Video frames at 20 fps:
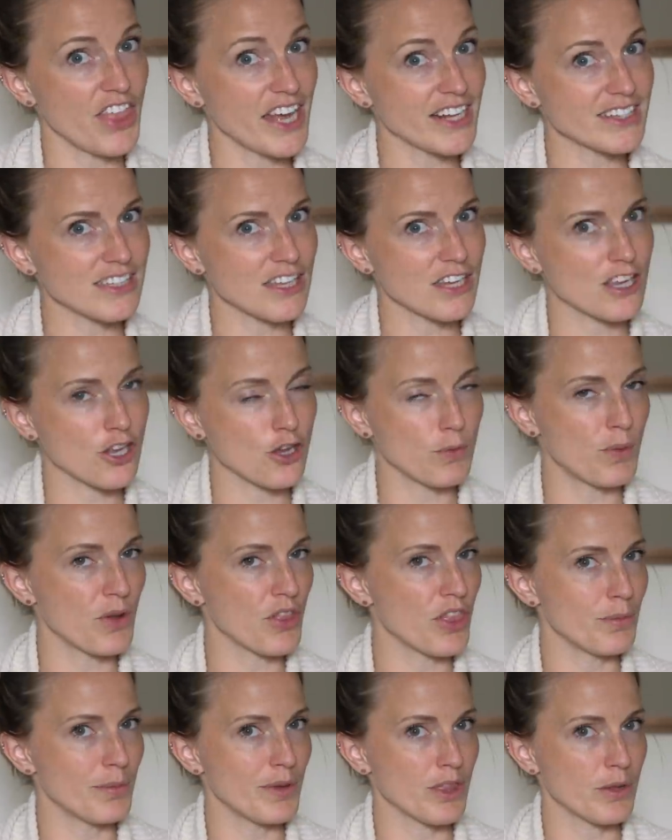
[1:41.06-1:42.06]
That's a cue. Put
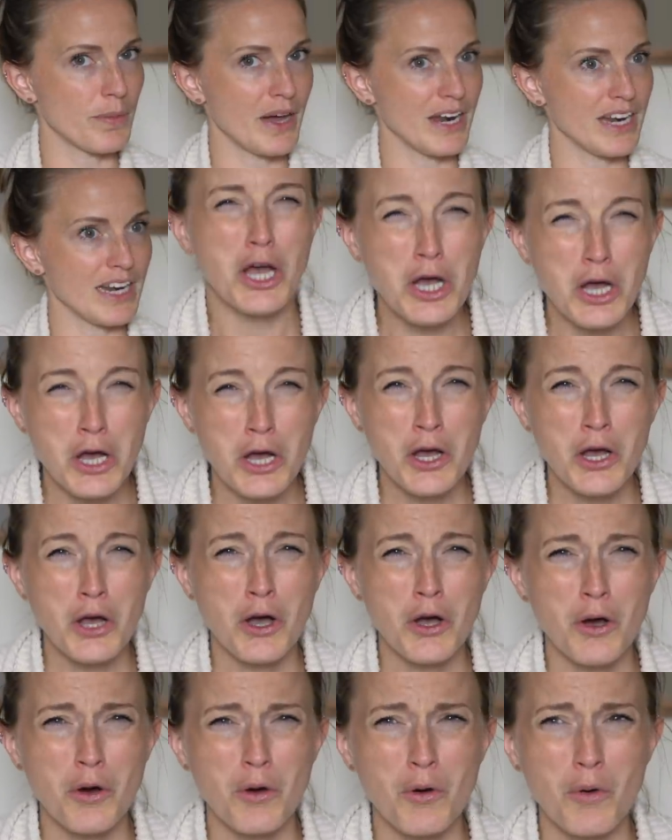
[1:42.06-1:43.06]
them on the potty.
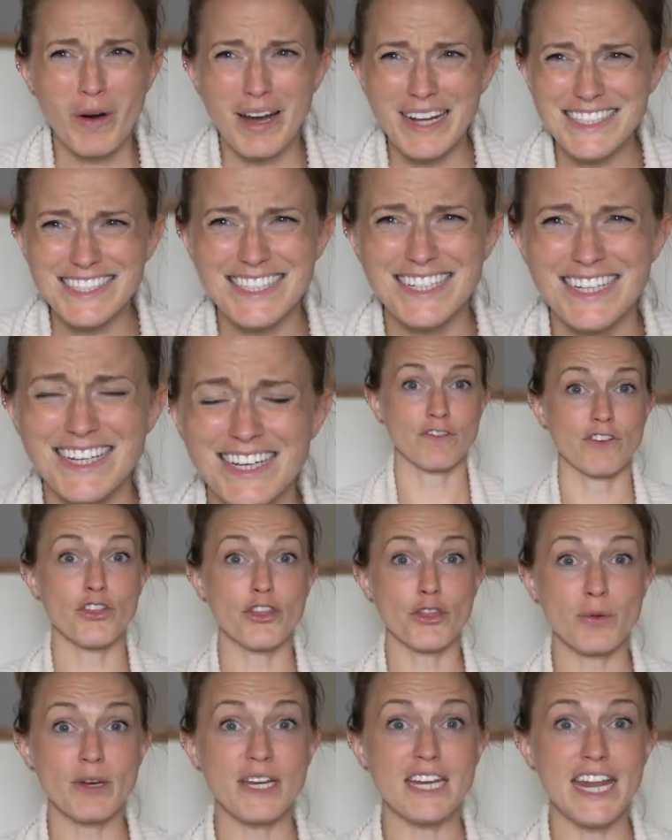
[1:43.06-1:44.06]
What? For
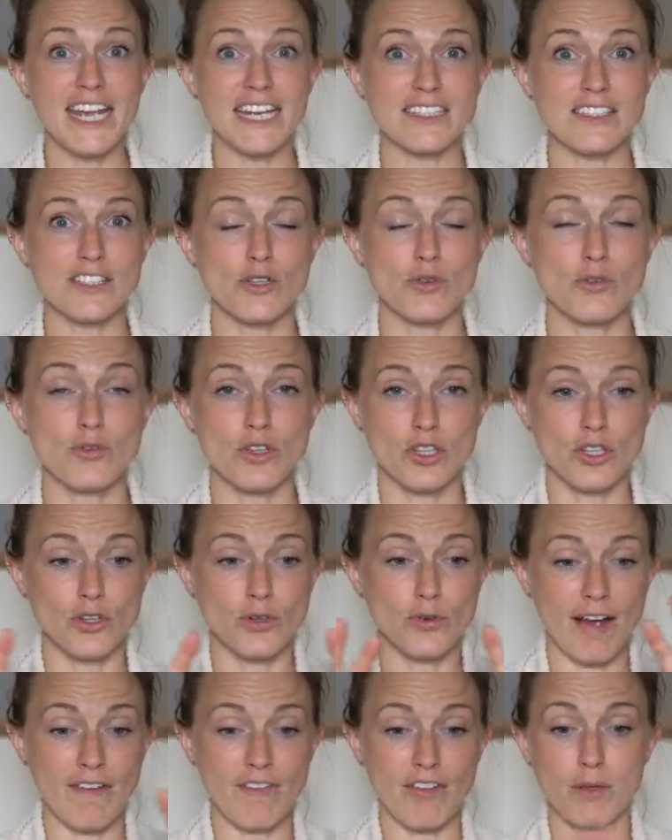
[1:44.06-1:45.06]
three days, you
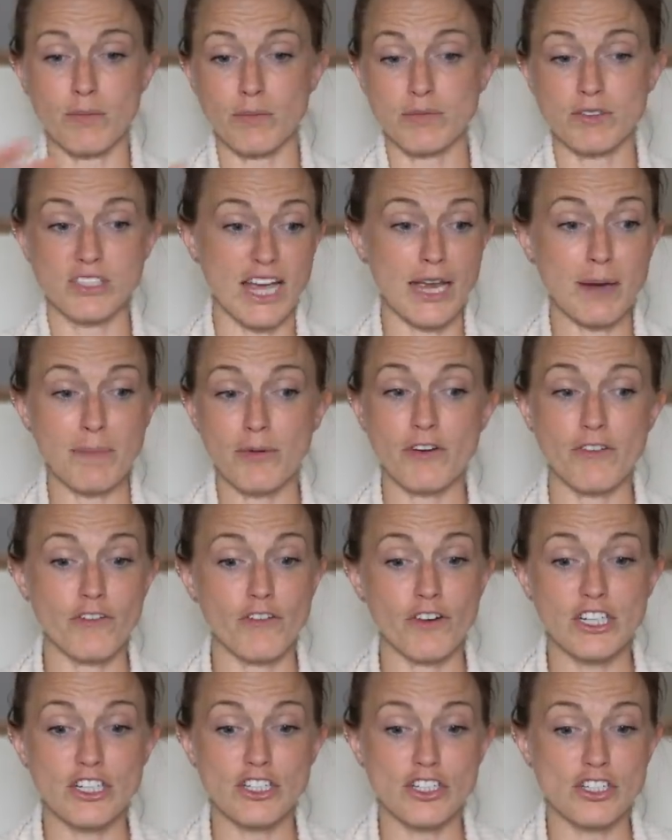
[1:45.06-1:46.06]
you have them diaper
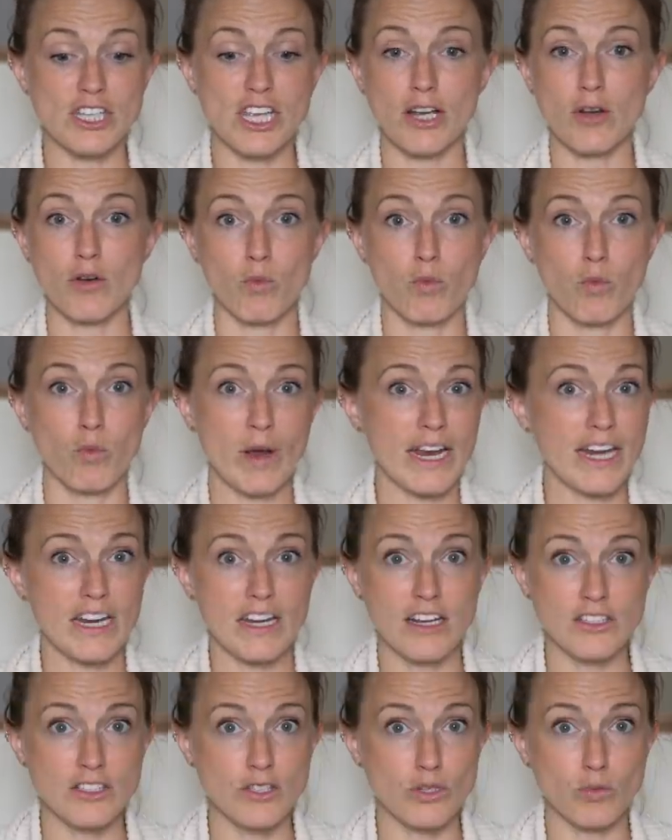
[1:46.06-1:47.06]
free, just like
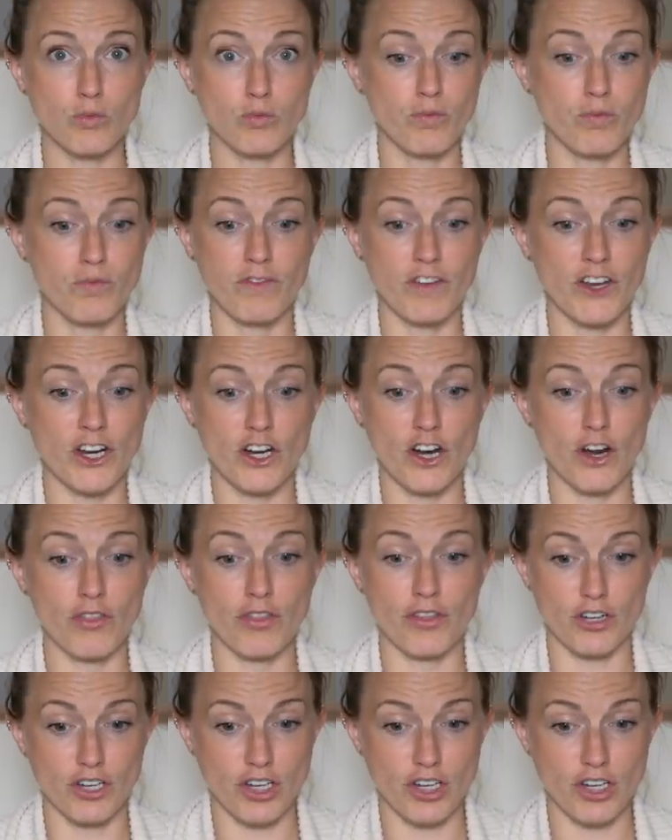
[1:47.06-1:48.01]
waiting to figure out their